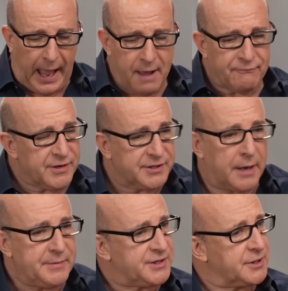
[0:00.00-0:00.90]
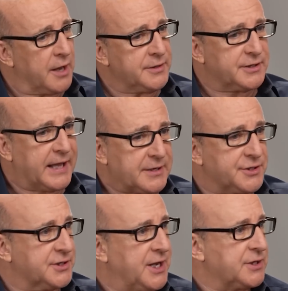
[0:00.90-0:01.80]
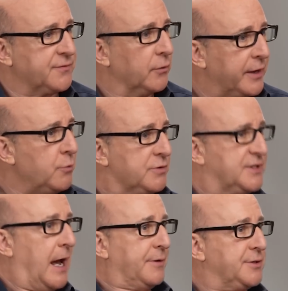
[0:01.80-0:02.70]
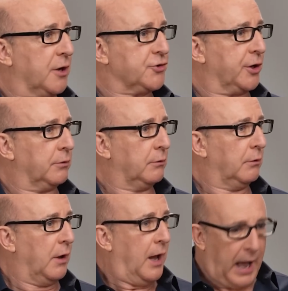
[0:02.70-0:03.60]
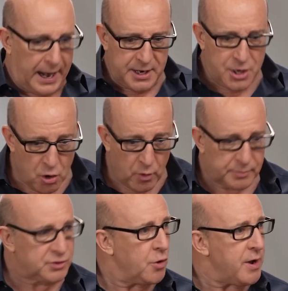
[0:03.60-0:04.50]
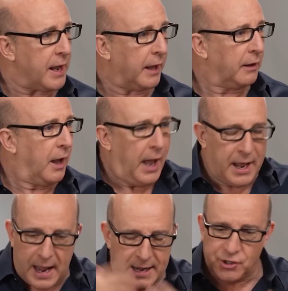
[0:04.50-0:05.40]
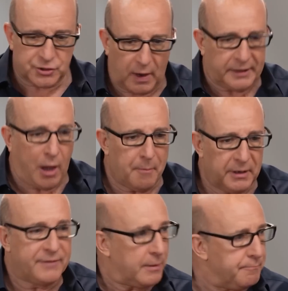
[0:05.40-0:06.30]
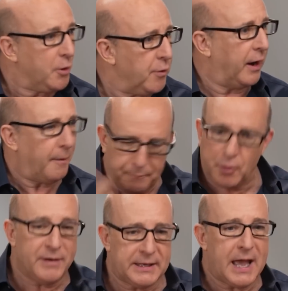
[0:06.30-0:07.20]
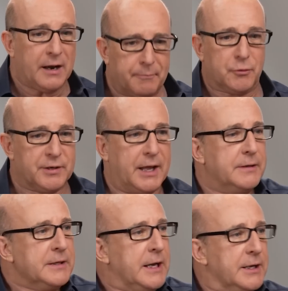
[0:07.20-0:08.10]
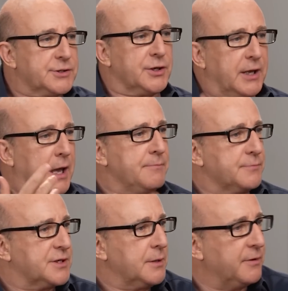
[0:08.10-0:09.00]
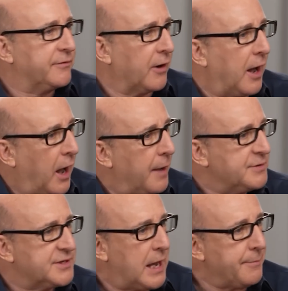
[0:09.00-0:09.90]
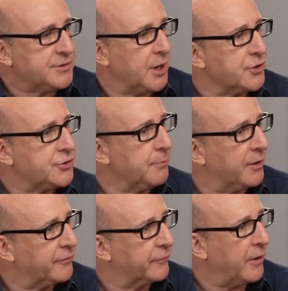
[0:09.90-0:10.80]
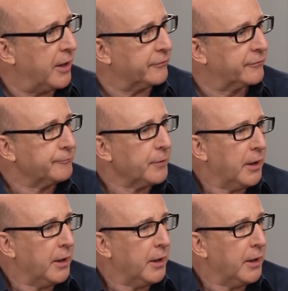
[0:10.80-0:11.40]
every time he started to get successful, he would sabotage it. And he knew he was doing it. And he just go, I can't believe I blew it. I blew it again. So he came to see me and said, I'm sabotaging my success.